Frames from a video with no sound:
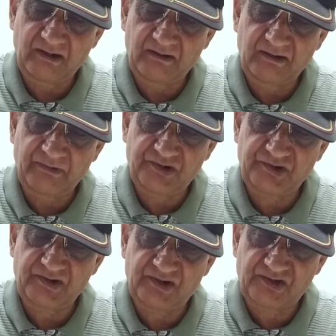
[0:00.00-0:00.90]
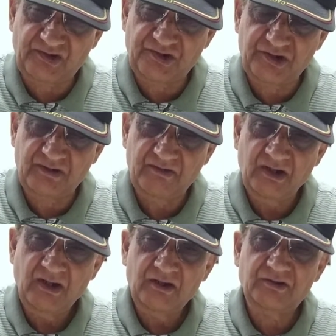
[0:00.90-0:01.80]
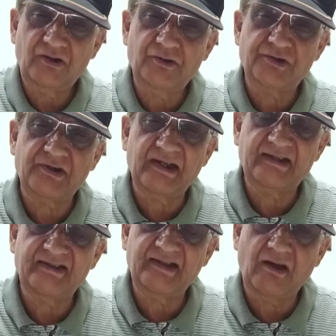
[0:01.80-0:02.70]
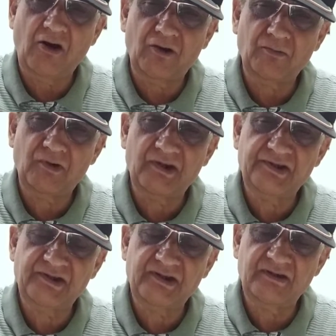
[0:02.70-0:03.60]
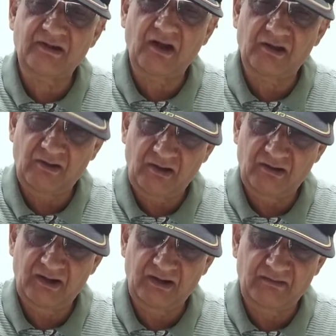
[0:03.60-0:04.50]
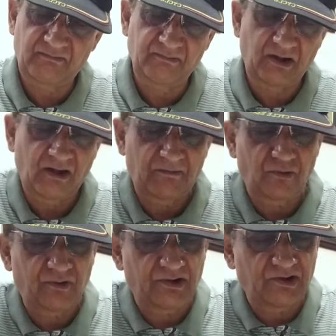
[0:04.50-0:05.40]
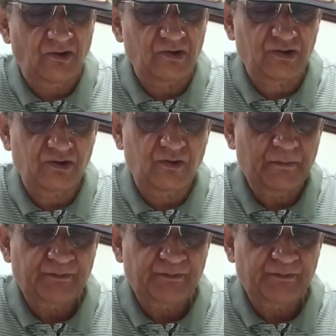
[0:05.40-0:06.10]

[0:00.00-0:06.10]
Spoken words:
diminishes its secretion, The luteinizing hormone releasing hormone is also,